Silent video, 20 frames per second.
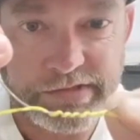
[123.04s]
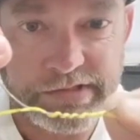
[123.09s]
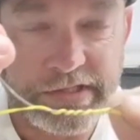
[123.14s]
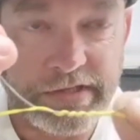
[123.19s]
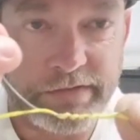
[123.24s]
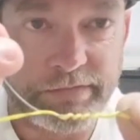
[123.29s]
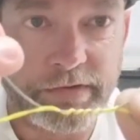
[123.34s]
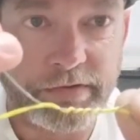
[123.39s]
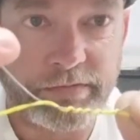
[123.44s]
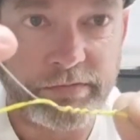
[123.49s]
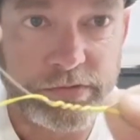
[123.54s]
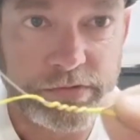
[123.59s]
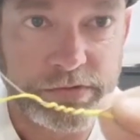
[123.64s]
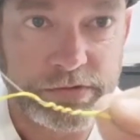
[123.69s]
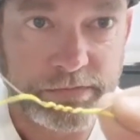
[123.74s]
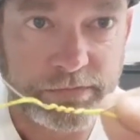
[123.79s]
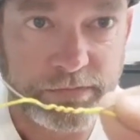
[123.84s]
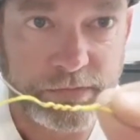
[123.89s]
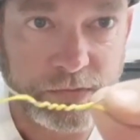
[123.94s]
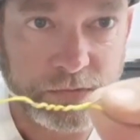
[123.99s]
I've used
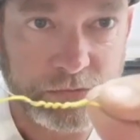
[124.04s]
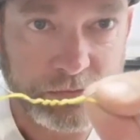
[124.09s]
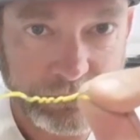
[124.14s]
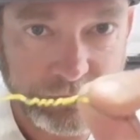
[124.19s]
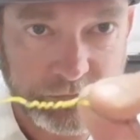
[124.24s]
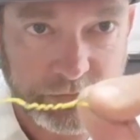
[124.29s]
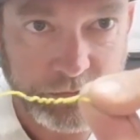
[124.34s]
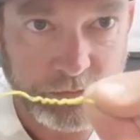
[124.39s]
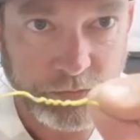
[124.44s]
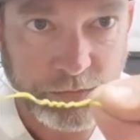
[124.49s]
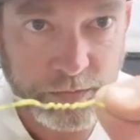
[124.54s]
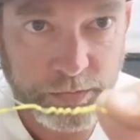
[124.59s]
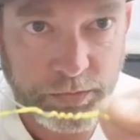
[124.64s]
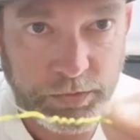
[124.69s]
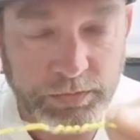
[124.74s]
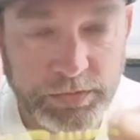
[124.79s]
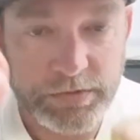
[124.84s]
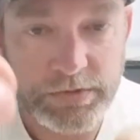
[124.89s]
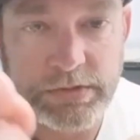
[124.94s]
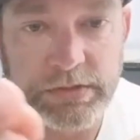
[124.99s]
for filming
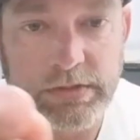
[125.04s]
purposes.